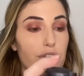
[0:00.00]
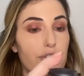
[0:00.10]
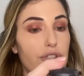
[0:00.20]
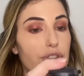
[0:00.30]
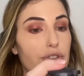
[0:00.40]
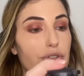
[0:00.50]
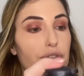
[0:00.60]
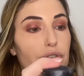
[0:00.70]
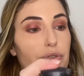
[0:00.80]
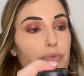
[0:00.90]
just
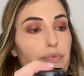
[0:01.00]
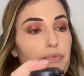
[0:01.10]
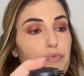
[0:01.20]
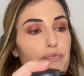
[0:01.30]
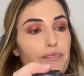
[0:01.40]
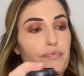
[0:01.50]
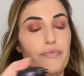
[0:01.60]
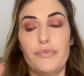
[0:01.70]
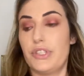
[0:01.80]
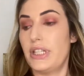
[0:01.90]
to
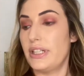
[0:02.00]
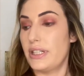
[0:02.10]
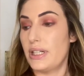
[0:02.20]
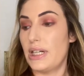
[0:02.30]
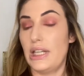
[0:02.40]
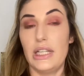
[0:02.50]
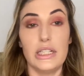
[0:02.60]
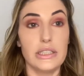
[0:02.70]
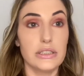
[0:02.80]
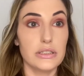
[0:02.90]
take that
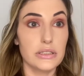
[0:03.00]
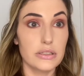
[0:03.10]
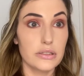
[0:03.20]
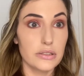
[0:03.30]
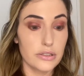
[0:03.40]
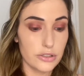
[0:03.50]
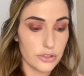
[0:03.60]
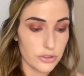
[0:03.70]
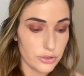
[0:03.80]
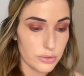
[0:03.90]
highlight
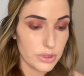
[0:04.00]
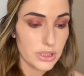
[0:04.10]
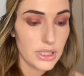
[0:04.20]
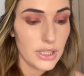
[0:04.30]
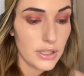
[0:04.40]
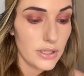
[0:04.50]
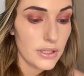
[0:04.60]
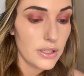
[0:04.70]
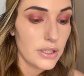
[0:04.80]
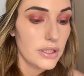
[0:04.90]
to
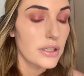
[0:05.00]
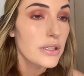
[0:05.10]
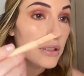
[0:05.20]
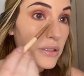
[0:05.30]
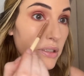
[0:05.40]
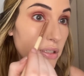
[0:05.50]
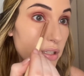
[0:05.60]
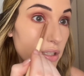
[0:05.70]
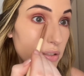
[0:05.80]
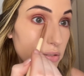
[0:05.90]
another
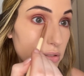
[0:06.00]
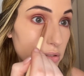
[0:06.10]
level.